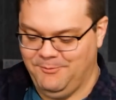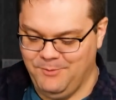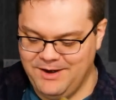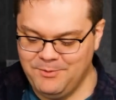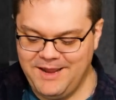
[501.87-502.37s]

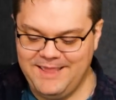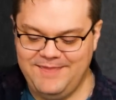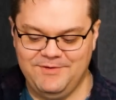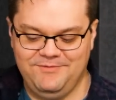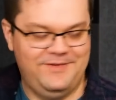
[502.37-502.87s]
Where would
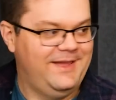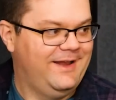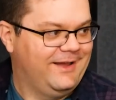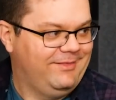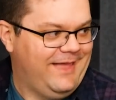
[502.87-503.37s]
I even fit
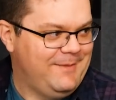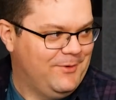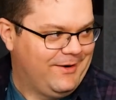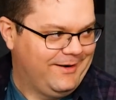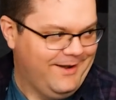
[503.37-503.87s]
a
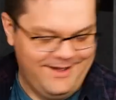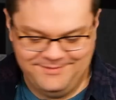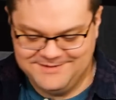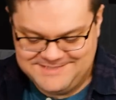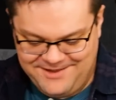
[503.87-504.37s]
Claymore on
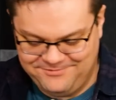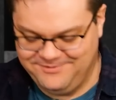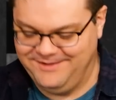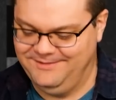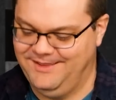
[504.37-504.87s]
this outfit?